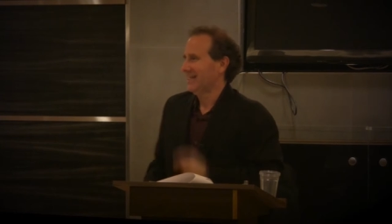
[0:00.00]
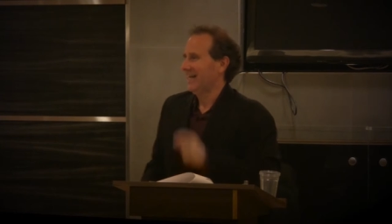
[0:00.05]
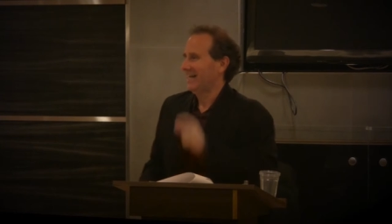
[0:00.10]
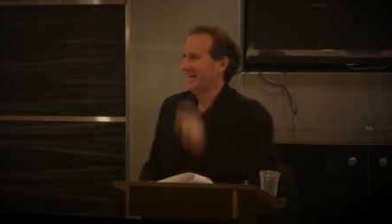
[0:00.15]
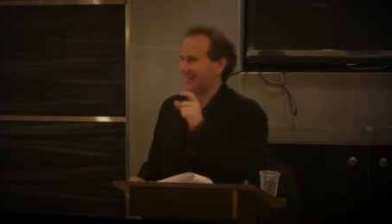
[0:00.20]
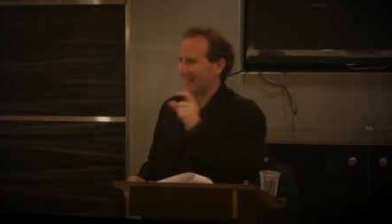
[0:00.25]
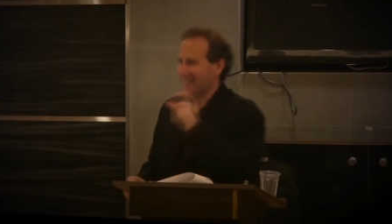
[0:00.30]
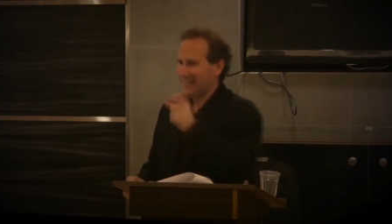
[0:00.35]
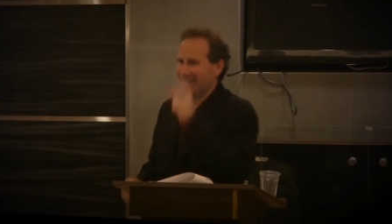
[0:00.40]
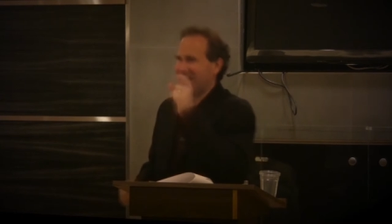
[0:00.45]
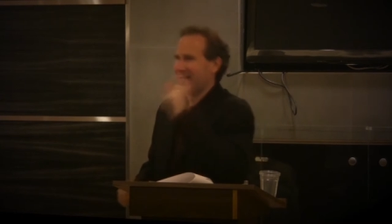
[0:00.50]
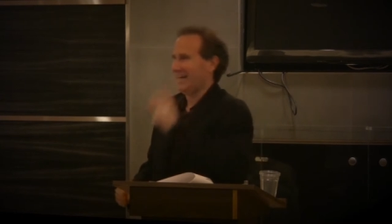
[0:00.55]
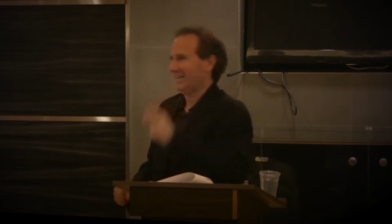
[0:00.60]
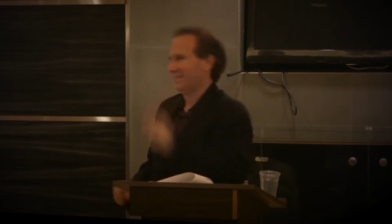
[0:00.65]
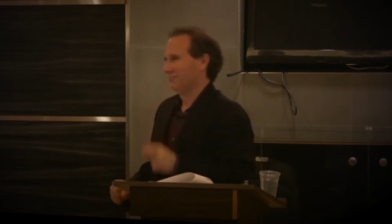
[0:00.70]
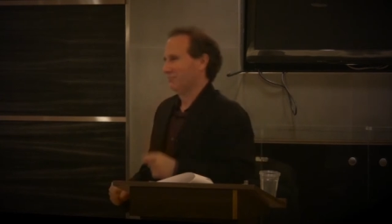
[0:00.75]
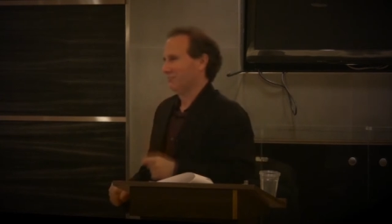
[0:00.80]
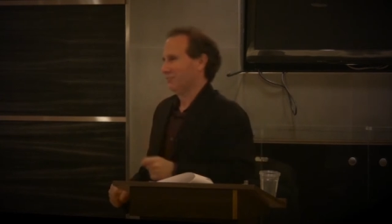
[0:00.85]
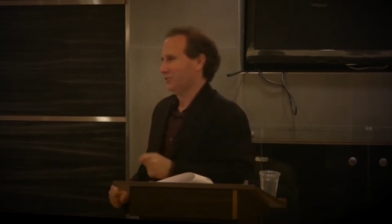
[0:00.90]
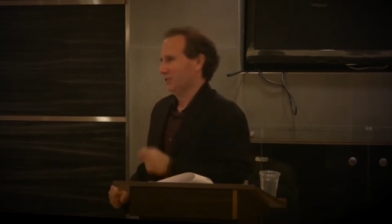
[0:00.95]
And he had
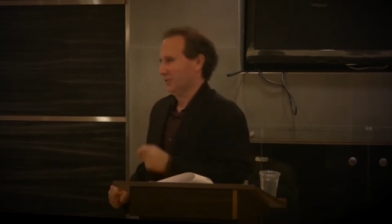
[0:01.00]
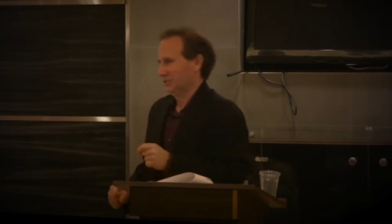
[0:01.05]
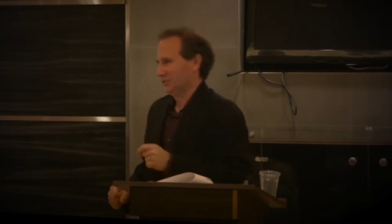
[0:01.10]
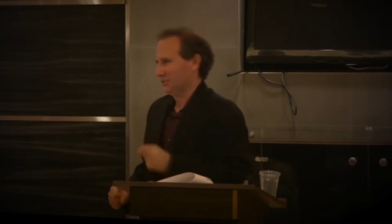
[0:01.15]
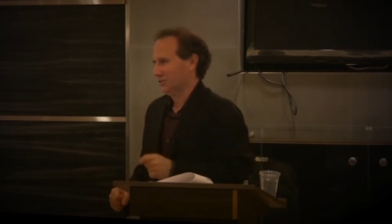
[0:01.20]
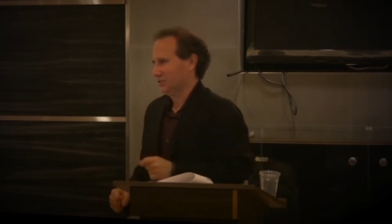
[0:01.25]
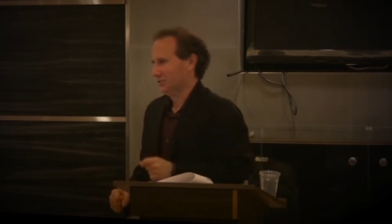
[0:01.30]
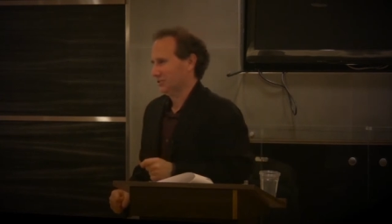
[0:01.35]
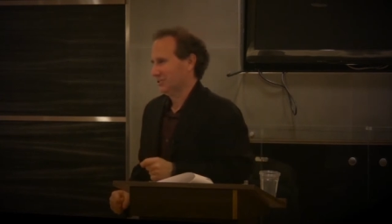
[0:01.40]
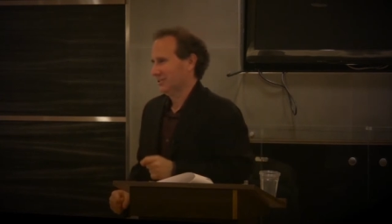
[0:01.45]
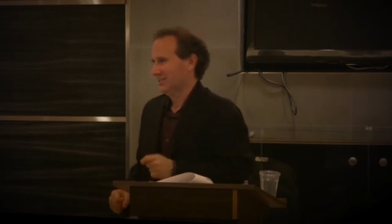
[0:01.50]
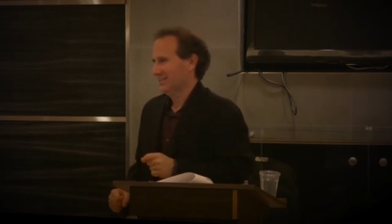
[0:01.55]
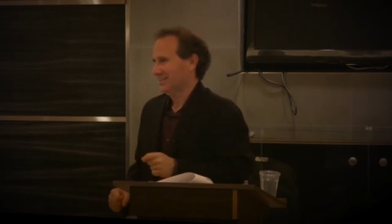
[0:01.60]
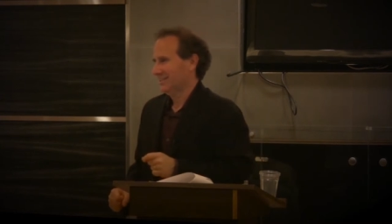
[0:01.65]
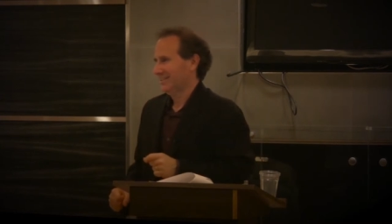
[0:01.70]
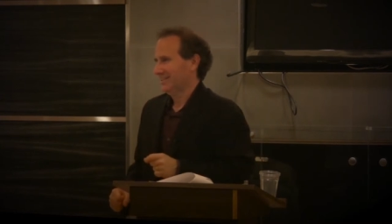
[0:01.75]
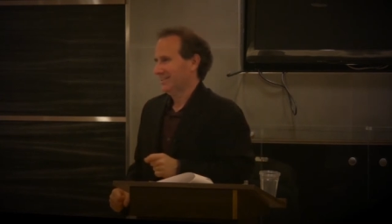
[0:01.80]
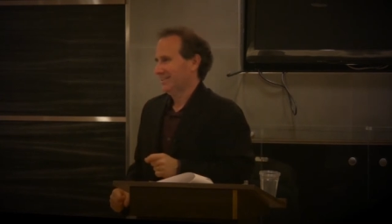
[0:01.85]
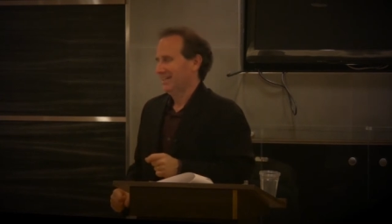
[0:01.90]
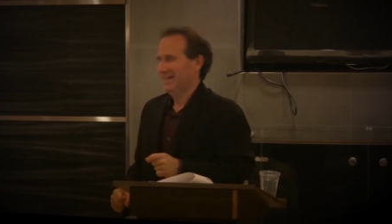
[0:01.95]
the footage
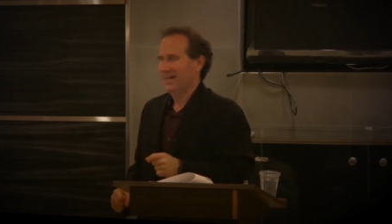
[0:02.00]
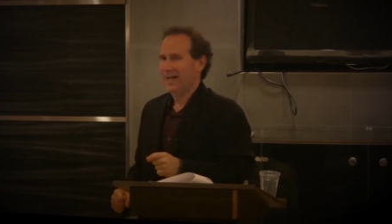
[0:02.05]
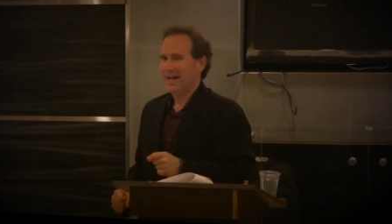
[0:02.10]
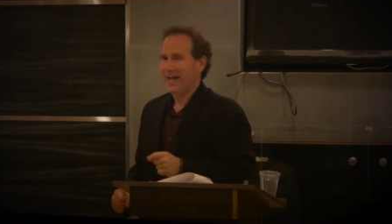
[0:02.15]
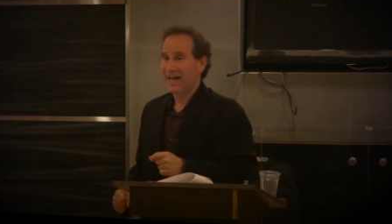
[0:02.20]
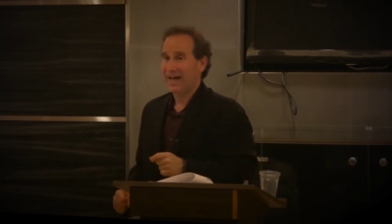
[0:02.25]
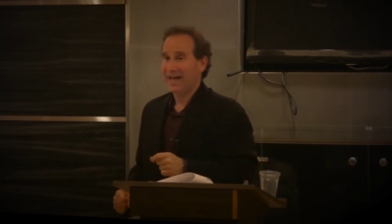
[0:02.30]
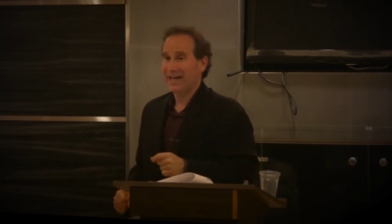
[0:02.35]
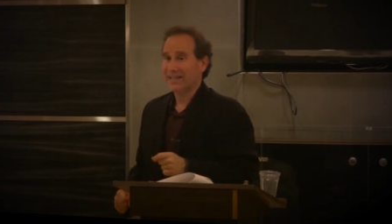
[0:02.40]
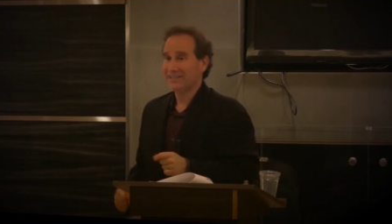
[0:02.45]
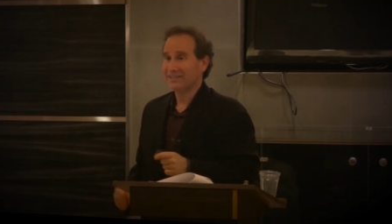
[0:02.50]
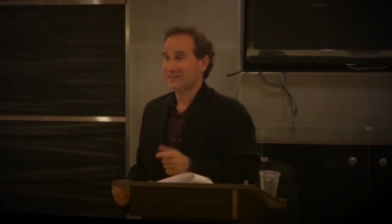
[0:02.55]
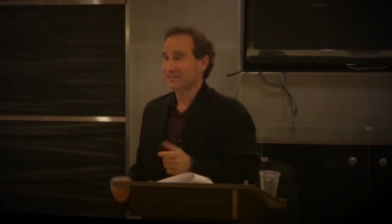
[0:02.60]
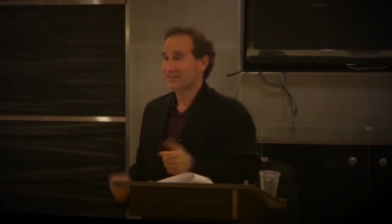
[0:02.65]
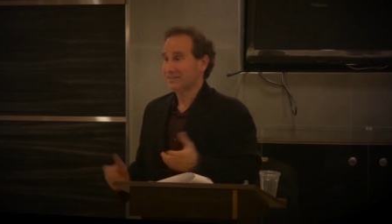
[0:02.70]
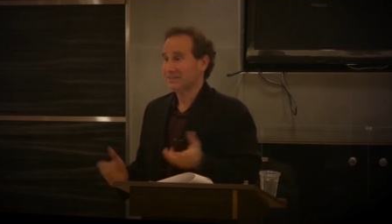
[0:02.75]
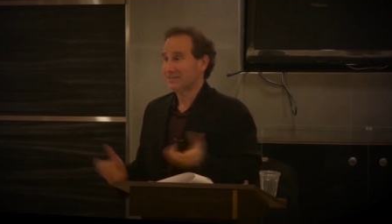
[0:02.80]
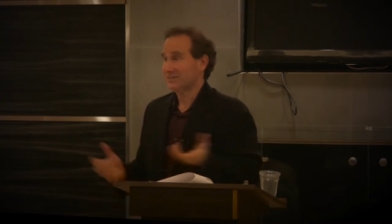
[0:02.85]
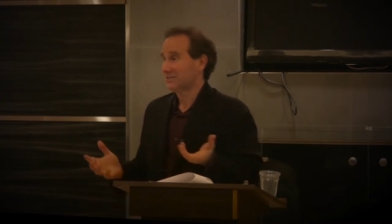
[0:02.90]
and